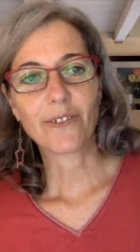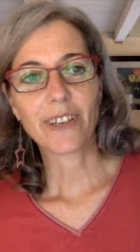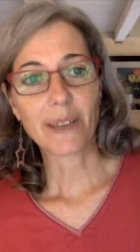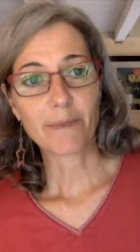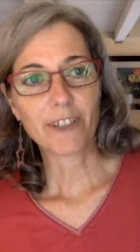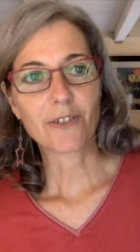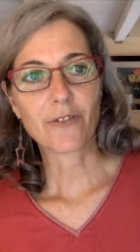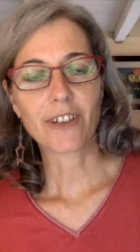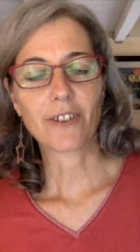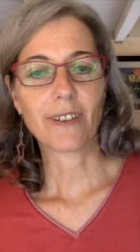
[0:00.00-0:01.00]
doing
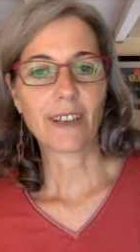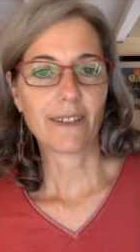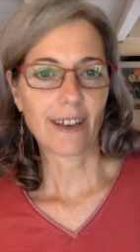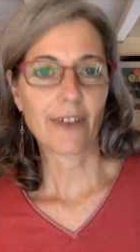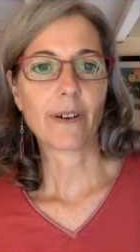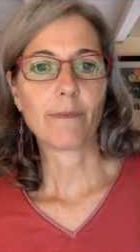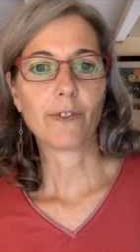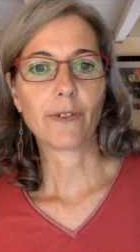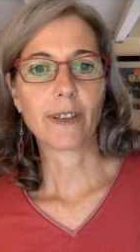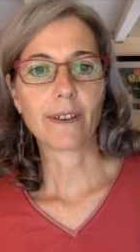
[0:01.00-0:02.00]
administration and now I'm
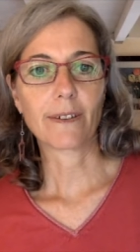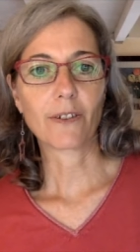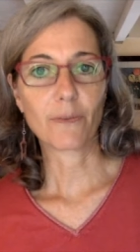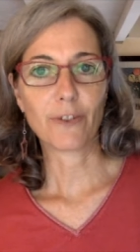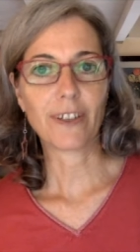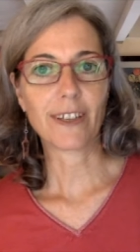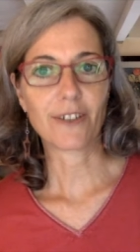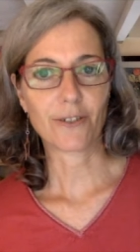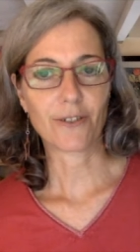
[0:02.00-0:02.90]
doing uh, communication.